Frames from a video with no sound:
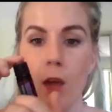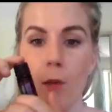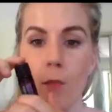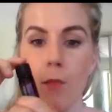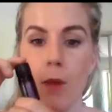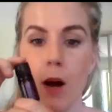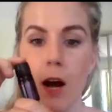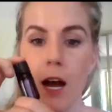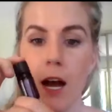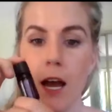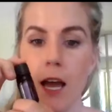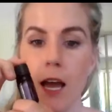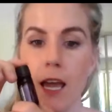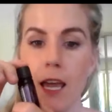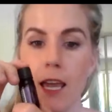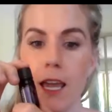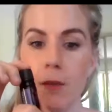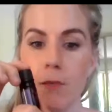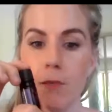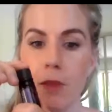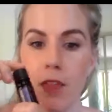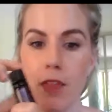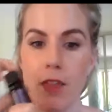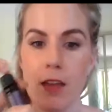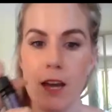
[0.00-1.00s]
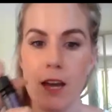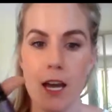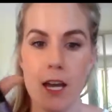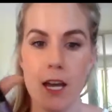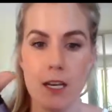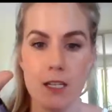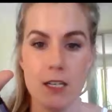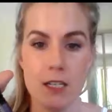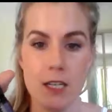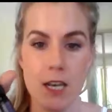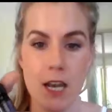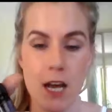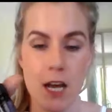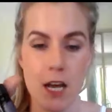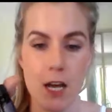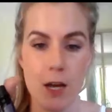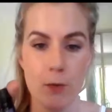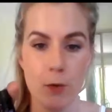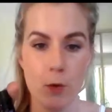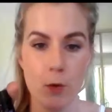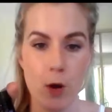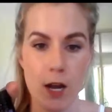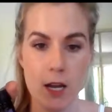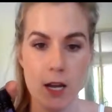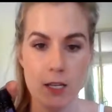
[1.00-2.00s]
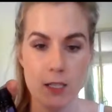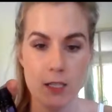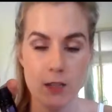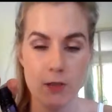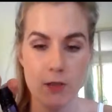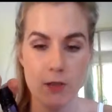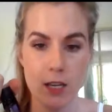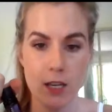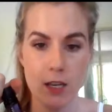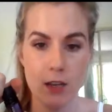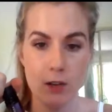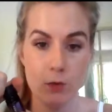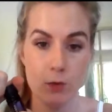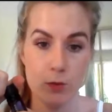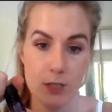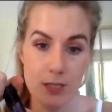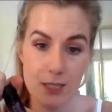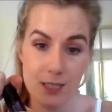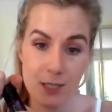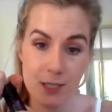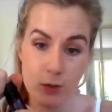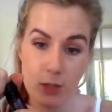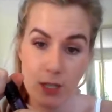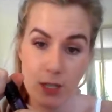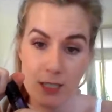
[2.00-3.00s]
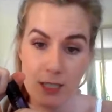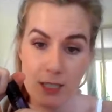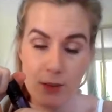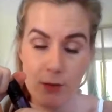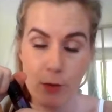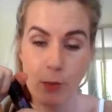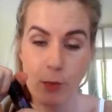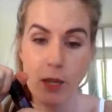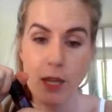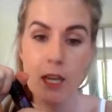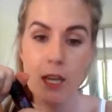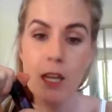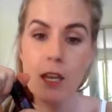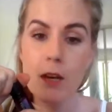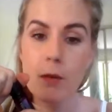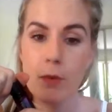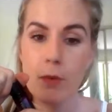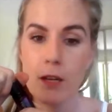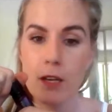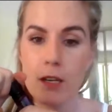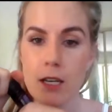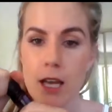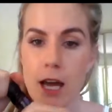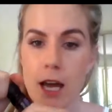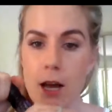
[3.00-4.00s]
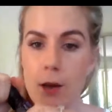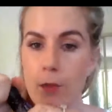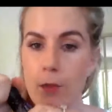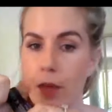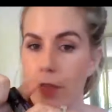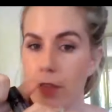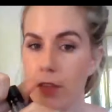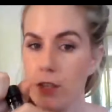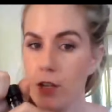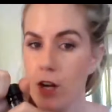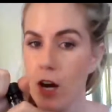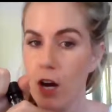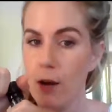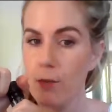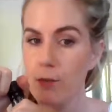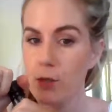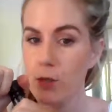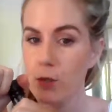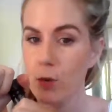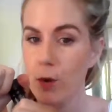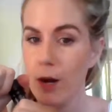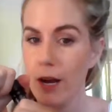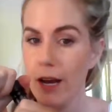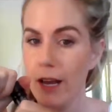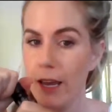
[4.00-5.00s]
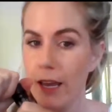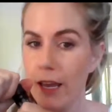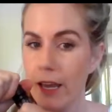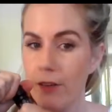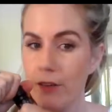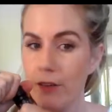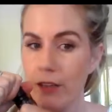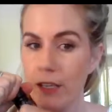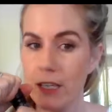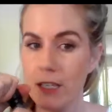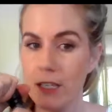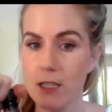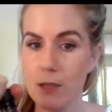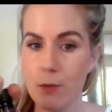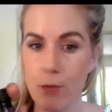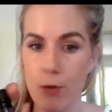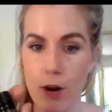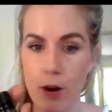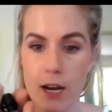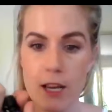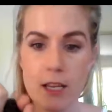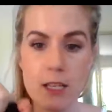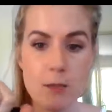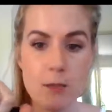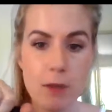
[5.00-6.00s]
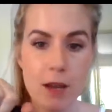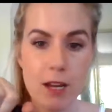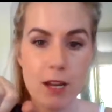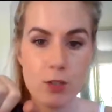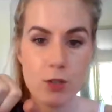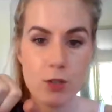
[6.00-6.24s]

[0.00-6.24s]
my mother had quite severe, or still does have a beard, but at the time she was quite heavily depressed, about